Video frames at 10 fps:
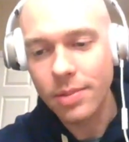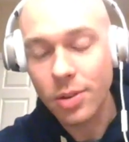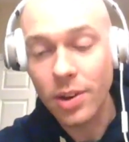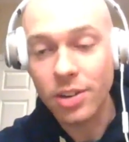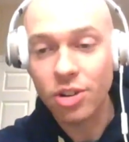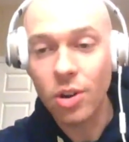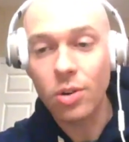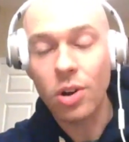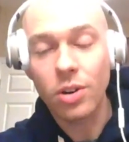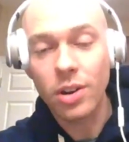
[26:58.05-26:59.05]
So he has a
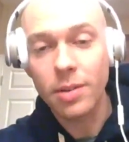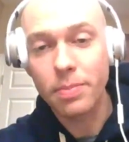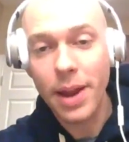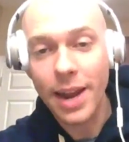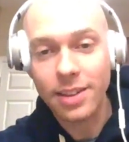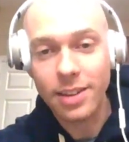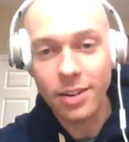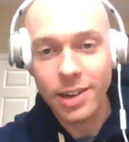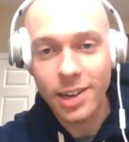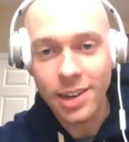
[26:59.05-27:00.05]
show called Impact
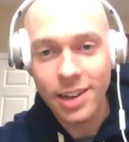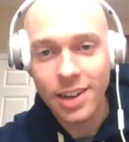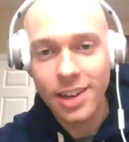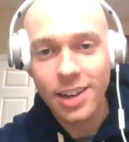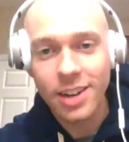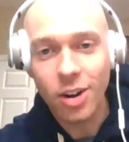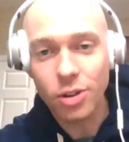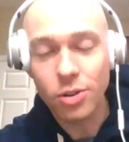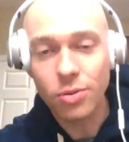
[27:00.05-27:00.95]
Theory on